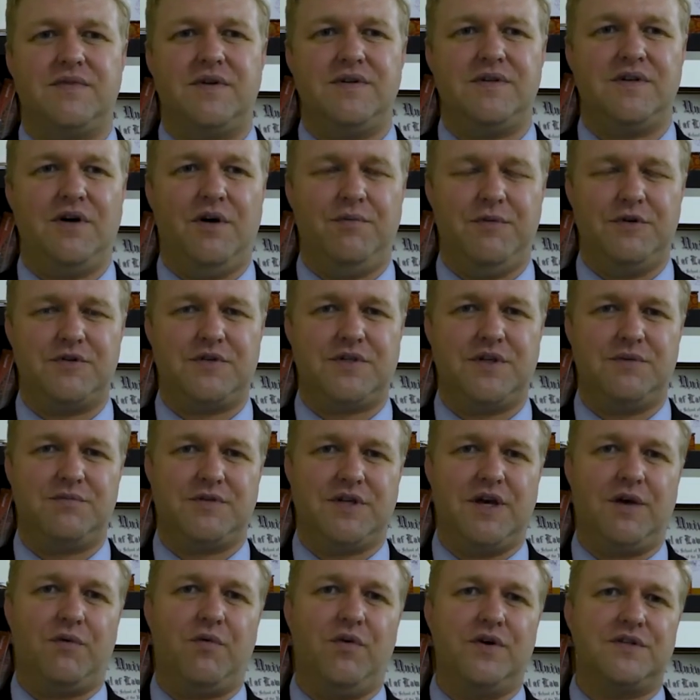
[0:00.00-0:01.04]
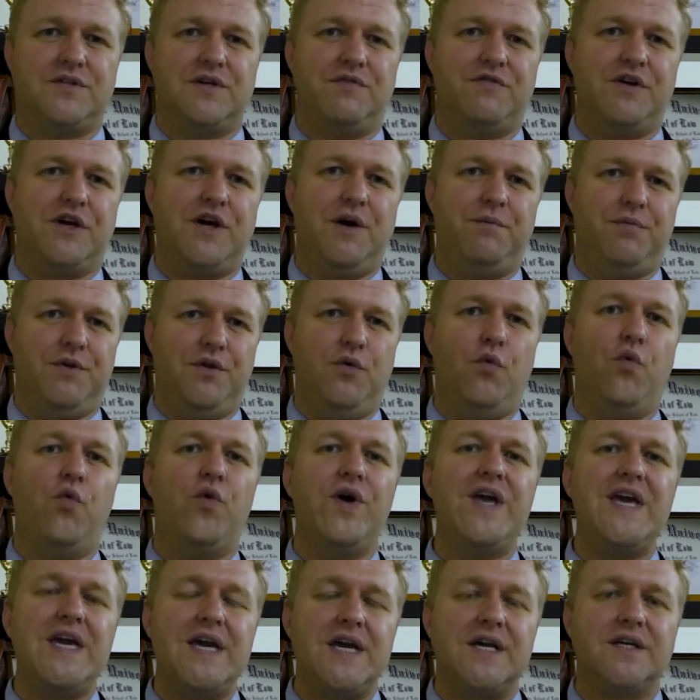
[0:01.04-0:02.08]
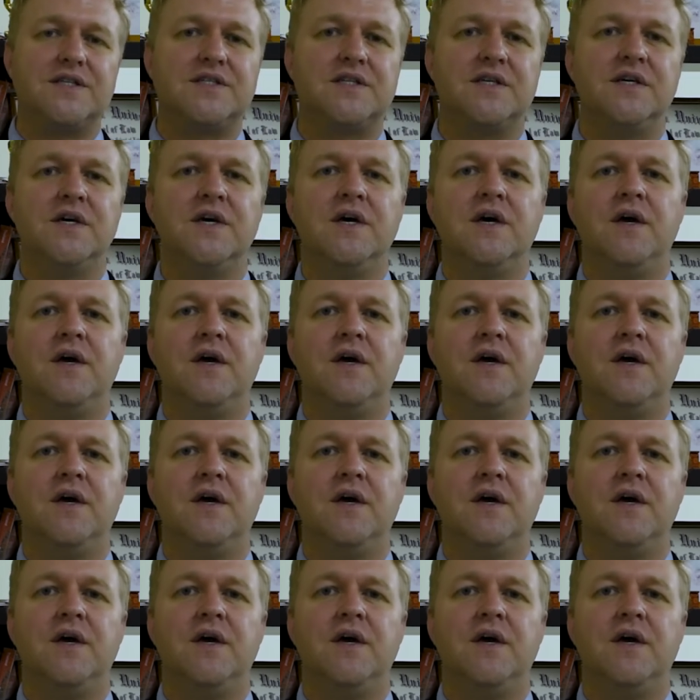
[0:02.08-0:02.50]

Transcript: it almost seems like once every couple of weeks.